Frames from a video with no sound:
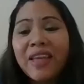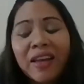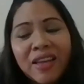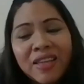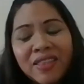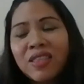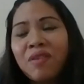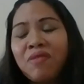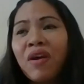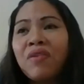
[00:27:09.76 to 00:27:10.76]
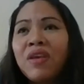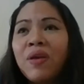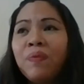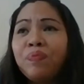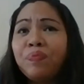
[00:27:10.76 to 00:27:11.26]
this is a very,
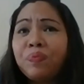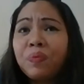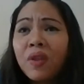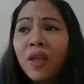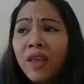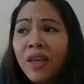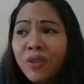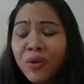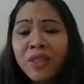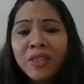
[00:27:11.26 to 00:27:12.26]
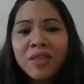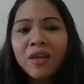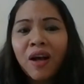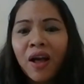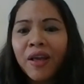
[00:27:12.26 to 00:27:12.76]
yeah, trust in
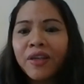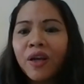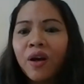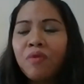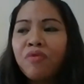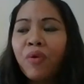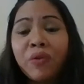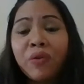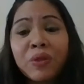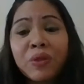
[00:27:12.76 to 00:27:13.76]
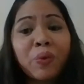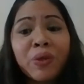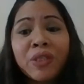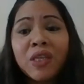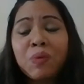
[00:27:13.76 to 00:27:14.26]
God for the resources,
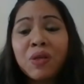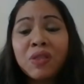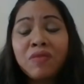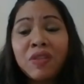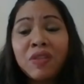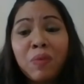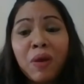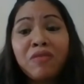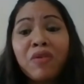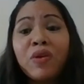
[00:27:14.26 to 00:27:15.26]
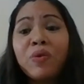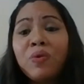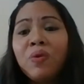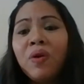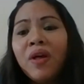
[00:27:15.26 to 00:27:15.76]
because if it's meant for
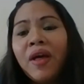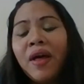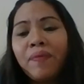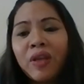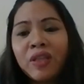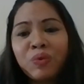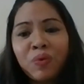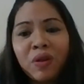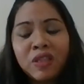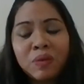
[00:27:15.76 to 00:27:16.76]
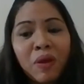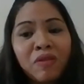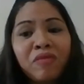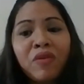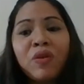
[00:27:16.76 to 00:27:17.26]
you, that it's meant for
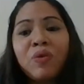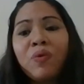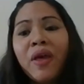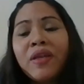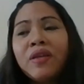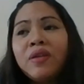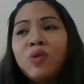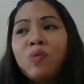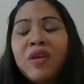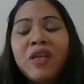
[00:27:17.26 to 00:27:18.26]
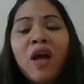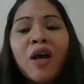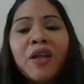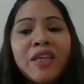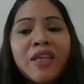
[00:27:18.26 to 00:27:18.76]
you, and to be not
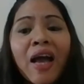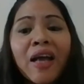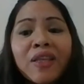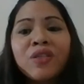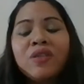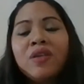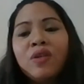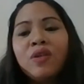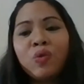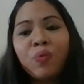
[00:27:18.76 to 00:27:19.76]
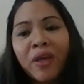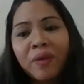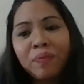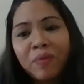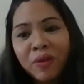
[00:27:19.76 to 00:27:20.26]
attached to it,
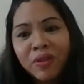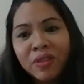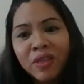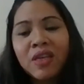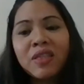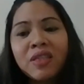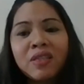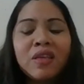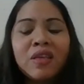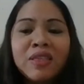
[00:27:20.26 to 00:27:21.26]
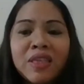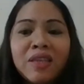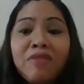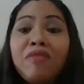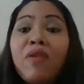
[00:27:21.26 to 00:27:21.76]
because it is indeed a
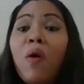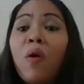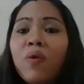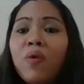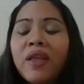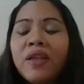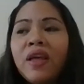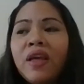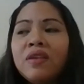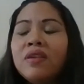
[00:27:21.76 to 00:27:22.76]
flow, and